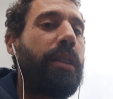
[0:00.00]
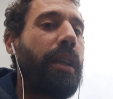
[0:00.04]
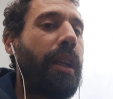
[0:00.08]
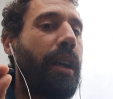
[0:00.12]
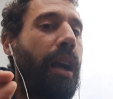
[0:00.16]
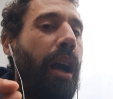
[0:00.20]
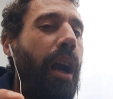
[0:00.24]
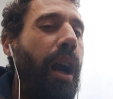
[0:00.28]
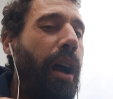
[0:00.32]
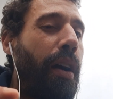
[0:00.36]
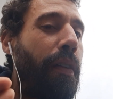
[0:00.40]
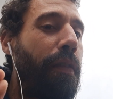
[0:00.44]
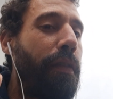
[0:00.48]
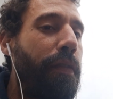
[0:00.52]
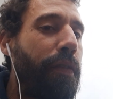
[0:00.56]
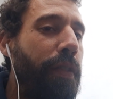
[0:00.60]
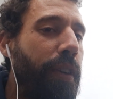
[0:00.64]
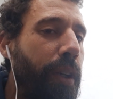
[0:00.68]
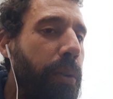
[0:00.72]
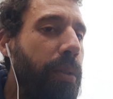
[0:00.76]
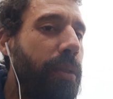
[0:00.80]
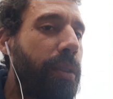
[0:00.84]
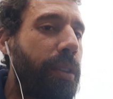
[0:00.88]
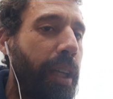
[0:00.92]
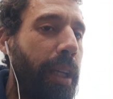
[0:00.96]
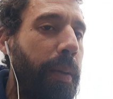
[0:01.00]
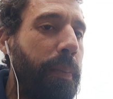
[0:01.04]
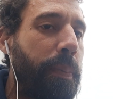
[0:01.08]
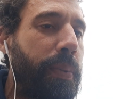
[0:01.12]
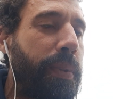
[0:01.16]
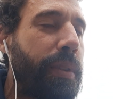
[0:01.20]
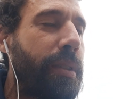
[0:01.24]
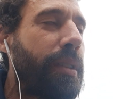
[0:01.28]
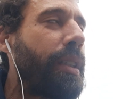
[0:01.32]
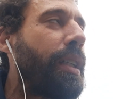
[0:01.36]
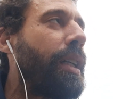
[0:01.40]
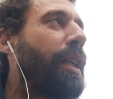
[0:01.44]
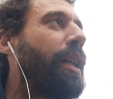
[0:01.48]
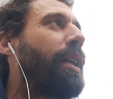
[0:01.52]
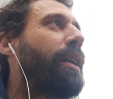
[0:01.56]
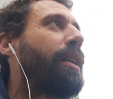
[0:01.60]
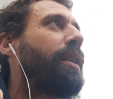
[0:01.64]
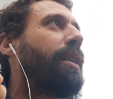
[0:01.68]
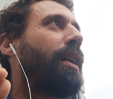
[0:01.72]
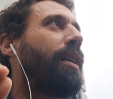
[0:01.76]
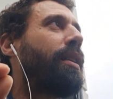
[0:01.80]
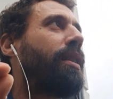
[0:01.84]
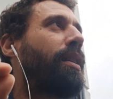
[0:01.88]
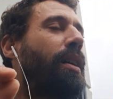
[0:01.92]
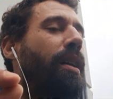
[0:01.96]
there are a few tips
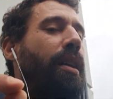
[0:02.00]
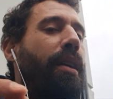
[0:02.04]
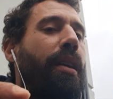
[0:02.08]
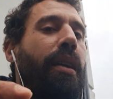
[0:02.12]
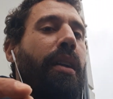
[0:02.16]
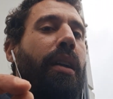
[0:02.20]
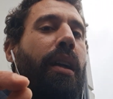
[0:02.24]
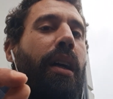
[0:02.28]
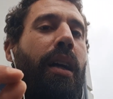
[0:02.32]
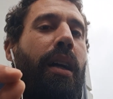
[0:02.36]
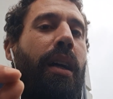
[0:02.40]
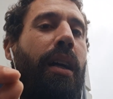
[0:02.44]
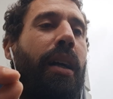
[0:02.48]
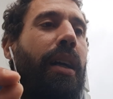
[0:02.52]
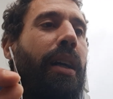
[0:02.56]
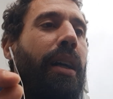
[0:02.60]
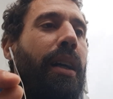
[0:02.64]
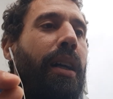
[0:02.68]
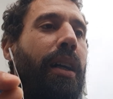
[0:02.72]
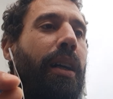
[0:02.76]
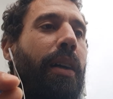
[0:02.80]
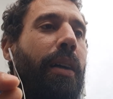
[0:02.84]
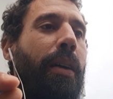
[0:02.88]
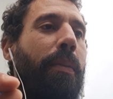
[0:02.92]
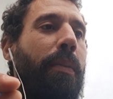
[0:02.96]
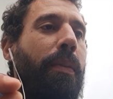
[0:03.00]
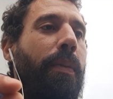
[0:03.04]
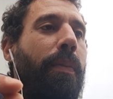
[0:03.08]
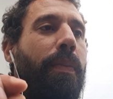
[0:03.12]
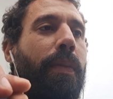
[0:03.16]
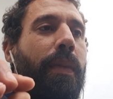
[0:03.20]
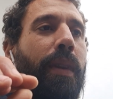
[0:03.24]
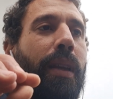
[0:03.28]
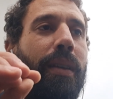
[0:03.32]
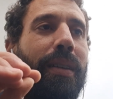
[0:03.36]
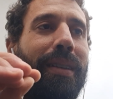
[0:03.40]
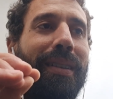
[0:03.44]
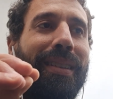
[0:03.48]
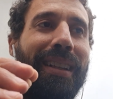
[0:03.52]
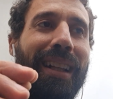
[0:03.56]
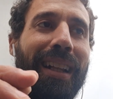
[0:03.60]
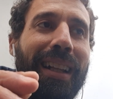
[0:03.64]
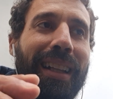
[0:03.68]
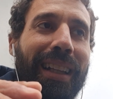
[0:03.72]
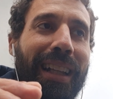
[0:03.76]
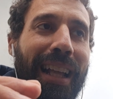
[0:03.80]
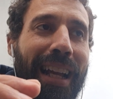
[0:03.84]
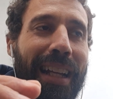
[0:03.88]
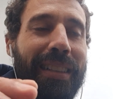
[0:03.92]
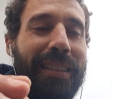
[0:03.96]
that are
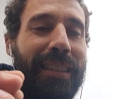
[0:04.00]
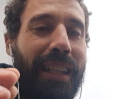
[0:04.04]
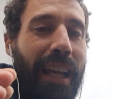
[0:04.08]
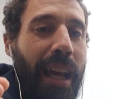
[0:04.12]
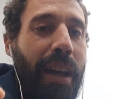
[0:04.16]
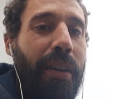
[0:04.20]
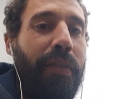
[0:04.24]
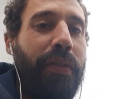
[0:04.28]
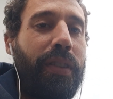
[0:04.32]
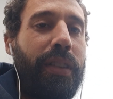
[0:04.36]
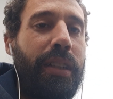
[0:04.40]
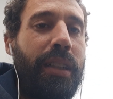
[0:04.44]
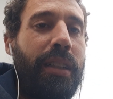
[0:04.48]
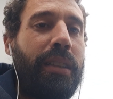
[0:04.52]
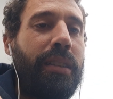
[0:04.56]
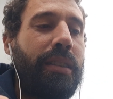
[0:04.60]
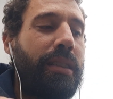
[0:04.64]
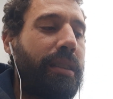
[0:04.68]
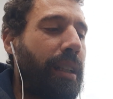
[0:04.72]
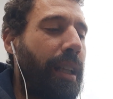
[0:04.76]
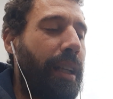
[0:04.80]
less evident.